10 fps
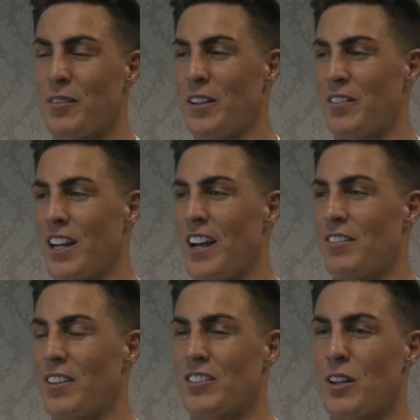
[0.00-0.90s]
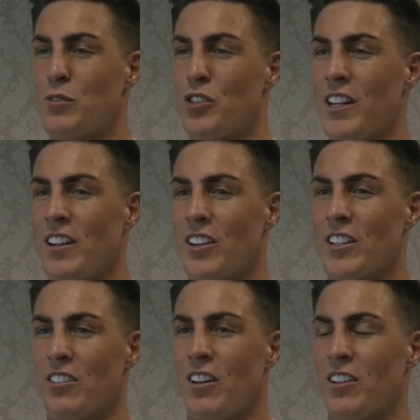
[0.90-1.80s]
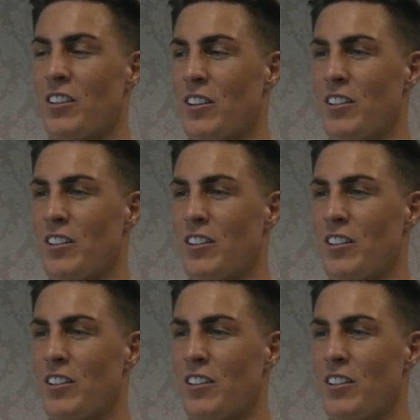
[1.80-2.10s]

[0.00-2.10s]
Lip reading: bit of a laugh and stop treating it like they're all on,